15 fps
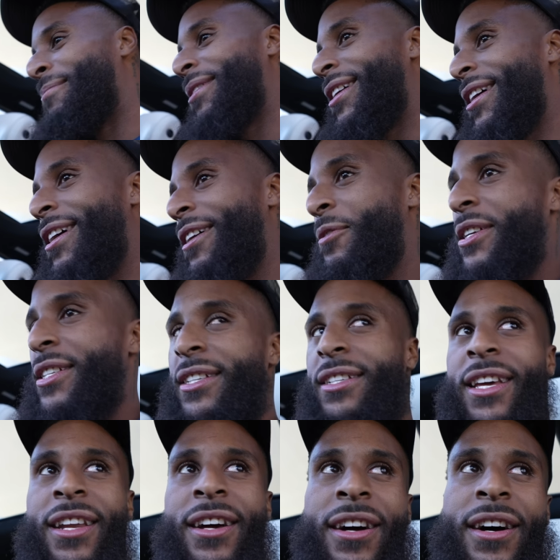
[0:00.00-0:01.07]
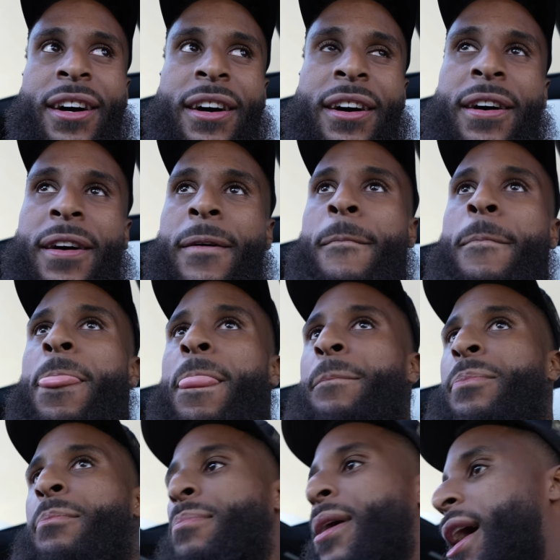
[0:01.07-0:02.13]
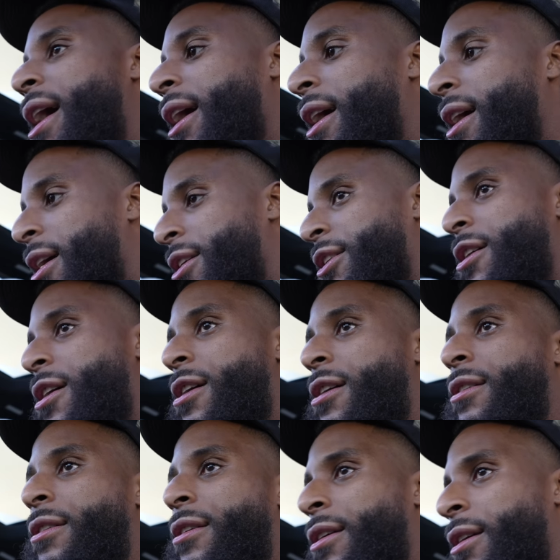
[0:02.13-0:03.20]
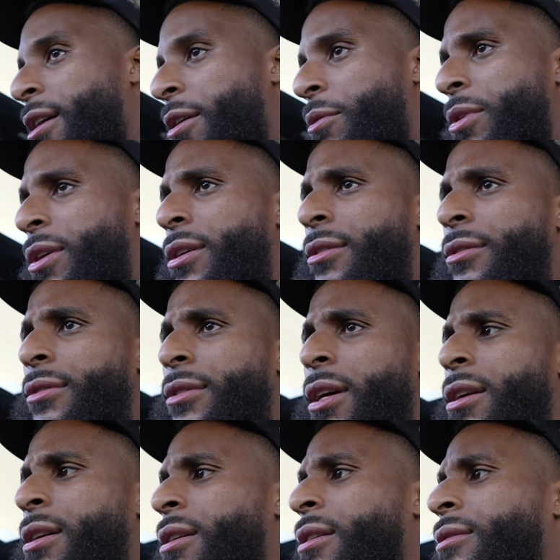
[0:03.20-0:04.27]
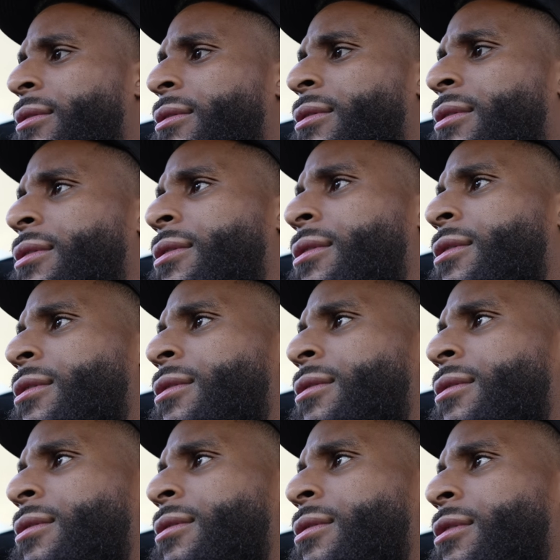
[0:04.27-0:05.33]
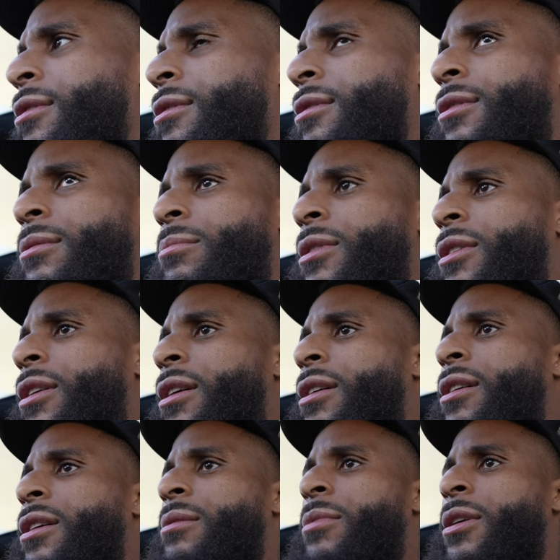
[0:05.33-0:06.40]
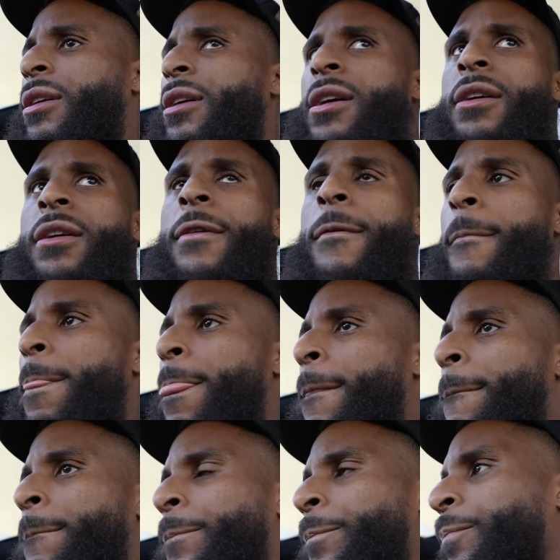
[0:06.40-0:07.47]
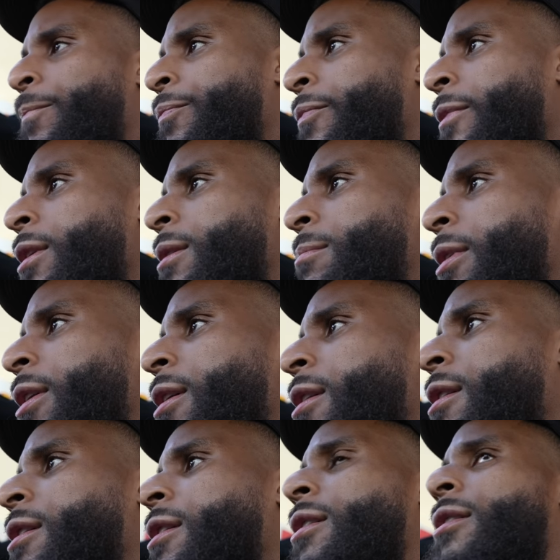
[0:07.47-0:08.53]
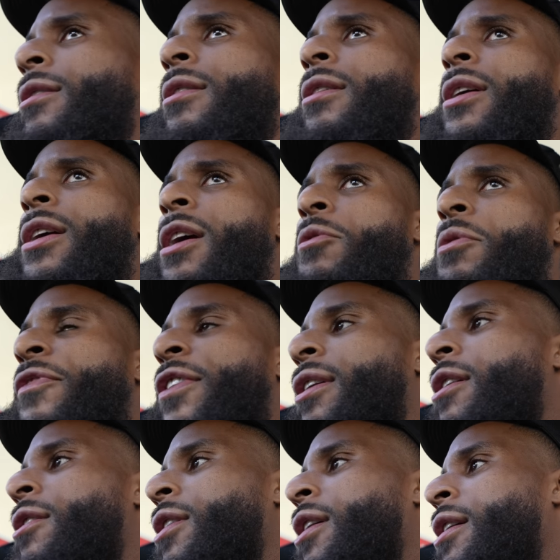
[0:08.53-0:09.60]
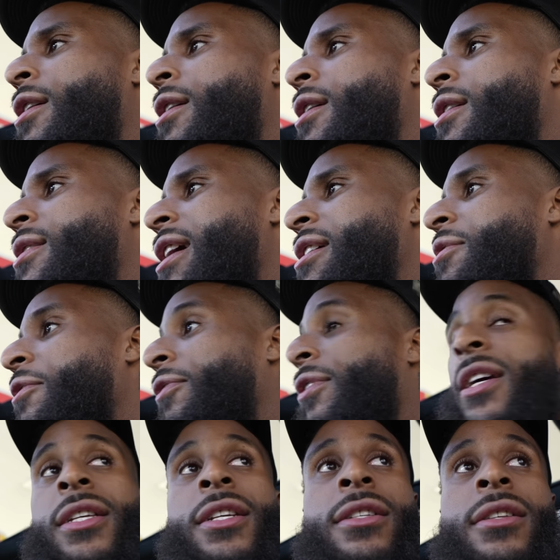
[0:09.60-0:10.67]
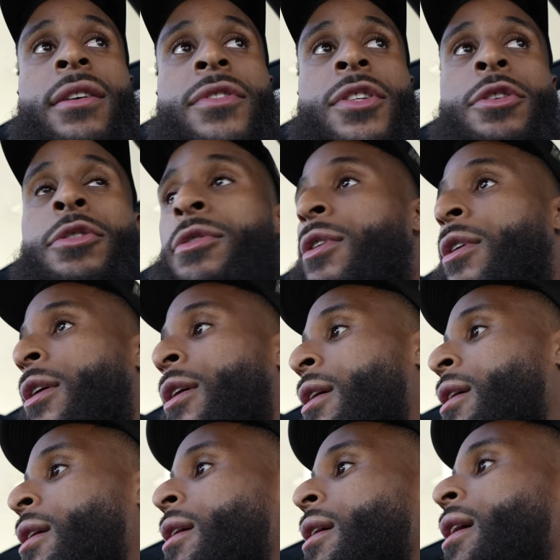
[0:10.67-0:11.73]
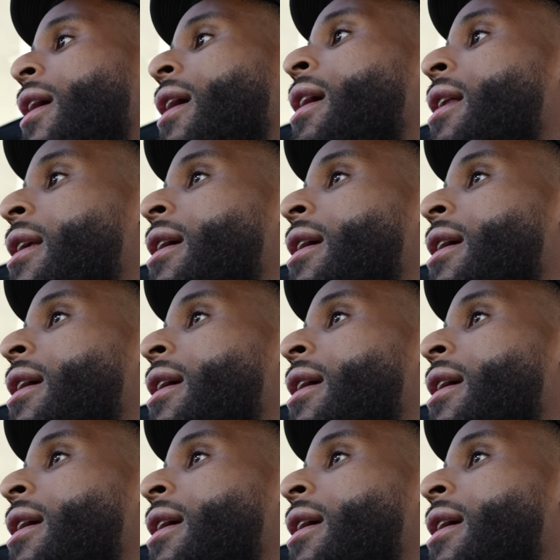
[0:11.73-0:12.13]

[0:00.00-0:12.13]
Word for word: But yeah, we just did a uh, podcast, y'all. And we, hey, hey, my guy, hey, my guy. But uh, yeah, we finna go uh, take some flicks and stuff too. And